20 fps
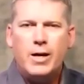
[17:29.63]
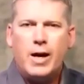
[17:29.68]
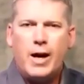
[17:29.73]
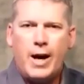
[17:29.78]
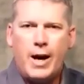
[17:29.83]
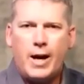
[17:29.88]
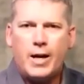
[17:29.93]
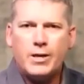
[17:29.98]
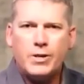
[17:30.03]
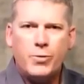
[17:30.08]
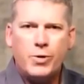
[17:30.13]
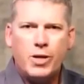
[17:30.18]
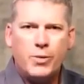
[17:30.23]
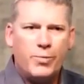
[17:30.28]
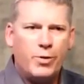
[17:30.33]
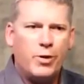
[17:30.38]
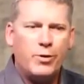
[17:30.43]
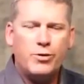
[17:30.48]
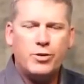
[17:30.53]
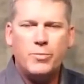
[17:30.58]
as we
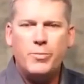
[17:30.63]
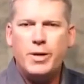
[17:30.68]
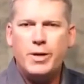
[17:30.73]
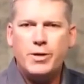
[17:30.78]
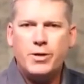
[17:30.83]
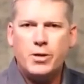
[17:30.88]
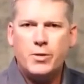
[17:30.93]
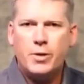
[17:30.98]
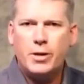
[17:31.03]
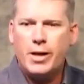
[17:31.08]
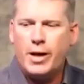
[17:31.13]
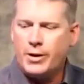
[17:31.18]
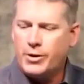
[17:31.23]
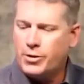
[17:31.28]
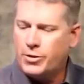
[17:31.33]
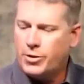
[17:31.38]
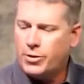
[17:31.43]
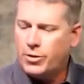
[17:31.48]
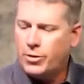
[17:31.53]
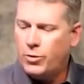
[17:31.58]
approach the midterm
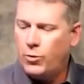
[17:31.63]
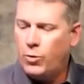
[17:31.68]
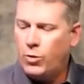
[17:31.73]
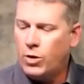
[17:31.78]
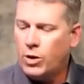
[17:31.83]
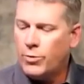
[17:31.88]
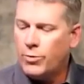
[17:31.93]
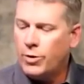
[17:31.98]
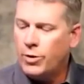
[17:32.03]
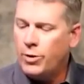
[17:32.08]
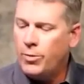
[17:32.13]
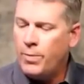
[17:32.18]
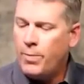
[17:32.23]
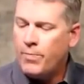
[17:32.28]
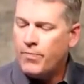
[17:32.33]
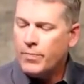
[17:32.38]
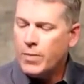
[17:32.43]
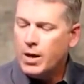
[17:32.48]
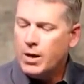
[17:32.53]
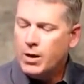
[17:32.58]
elections. So the war room
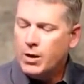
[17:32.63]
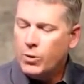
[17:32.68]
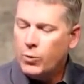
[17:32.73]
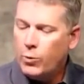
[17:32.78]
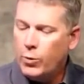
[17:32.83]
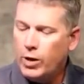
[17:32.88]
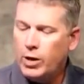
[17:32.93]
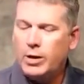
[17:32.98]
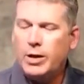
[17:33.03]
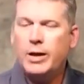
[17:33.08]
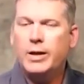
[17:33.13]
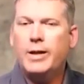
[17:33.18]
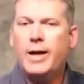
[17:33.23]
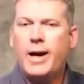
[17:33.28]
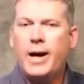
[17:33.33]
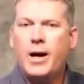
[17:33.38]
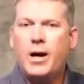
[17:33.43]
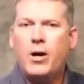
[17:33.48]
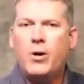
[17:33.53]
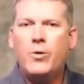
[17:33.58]
will
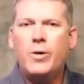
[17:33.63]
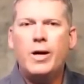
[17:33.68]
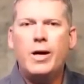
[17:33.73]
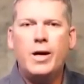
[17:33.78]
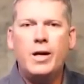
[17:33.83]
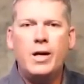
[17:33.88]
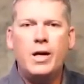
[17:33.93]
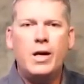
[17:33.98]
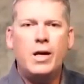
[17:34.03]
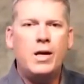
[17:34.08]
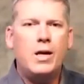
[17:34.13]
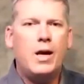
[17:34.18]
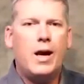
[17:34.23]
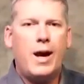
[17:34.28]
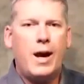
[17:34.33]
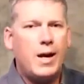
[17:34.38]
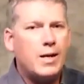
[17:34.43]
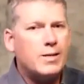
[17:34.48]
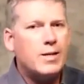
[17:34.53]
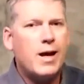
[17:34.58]
allow any
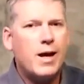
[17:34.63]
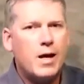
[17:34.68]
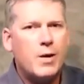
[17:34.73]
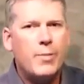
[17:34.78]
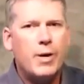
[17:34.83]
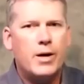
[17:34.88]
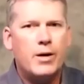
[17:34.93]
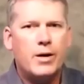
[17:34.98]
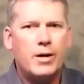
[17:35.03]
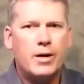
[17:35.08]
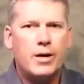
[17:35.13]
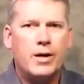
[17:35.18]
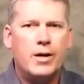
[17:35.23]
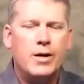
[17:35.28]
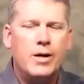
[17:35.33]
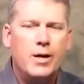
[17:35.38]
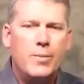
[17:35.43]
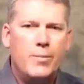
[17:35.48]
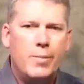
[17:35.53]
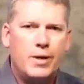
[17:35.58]

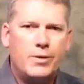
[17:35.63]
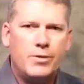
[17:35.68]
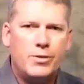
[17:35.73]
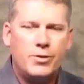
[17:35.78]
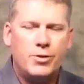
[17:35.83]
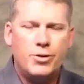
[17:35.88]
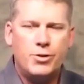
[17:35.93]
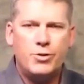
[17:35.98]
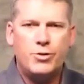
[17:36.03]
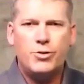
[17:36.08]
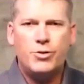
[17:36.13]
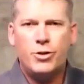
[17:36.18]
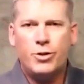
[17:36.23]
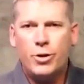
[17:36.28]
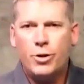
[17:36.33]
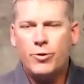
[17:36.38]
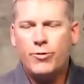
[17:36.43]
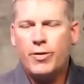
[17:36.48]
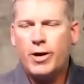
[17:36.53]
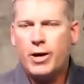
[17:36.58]
anti-America messages to
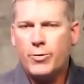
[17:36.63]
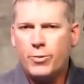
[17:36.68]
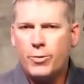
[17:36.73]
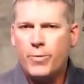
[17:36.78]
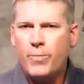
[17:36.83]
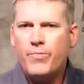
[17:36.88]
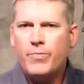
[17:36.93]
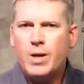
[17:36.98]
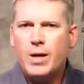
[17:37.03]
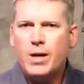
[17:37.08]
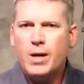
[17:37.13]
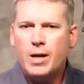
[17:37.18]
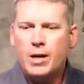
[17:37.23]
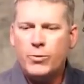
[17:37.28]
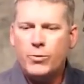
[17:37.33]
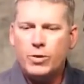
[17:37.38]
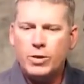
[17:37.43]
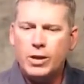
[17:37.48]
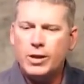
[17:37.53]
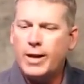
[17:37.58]
go viral, and it
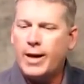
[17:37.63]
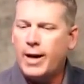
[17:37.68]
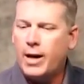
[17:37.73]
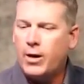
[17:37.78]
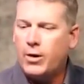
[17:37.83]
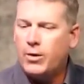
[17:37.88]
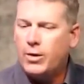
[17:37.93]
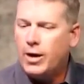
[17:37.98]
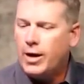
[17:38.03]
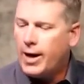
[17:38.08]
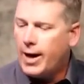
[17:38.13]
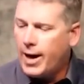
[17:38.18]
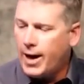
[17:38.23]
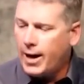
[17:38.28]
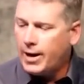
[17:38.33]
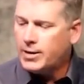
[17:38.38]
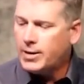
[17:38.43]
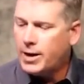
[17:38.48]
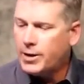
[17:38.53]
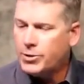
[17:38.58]
will allow
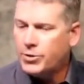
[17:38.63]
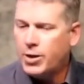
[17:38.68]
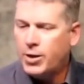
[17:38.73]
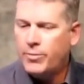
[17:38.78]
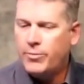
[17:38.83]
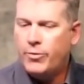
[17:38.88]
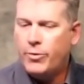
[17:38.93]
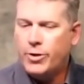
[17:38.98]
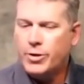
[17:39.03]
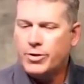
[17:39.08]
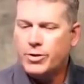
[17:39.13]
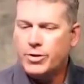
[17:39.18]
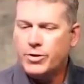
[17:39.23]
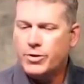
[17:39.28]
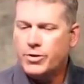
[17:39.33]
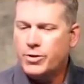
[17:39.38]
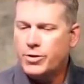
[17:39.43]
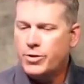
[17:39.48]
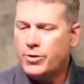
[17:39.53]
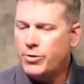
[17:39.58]
anti-Trump
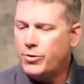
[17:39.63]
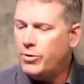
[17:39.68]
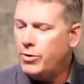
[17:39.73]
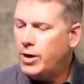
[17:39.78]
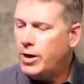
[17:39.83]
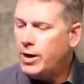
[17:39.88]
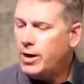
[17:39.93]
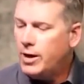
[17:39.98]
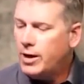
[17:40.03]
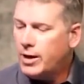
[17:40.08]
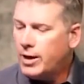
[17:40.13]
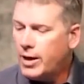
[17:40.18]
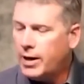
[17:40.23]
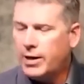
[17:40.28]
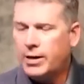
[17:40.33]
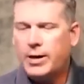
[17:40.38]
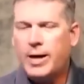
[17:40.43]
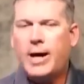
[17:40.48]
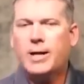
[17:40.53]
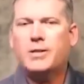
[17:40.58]
voices to
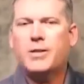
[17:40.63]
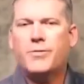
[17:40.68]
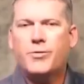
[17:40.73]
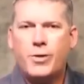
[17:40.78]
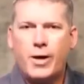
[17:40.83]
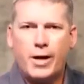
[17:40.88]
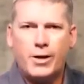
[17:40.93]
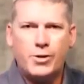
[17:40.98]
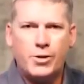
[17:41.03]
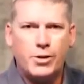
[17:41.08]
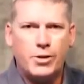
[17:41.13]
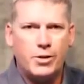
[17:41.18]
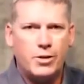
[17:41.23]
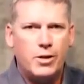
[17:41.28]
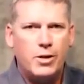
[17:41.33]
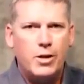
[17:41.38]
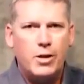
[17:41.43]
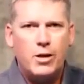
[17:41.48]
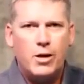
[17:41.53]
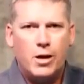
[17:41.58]
get lots of traction
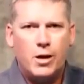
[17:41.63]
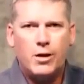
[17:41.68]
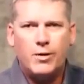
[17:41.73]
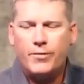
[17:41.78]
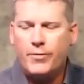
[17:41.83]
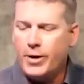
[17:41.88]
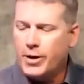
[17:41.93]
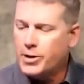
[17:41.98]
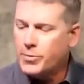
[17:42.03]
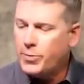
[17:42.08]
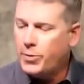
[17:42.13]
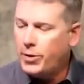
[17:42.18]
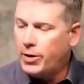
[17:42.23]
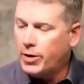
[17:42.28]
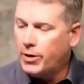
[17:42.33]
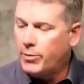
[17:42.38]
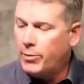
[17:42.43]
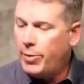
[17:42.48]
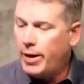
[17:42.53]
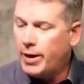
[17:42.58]
on
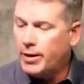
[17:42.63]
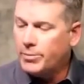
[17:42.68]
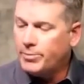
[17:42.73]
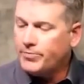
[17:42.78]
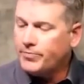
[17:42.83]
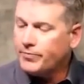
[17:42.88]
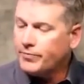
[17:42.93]
Facebook, but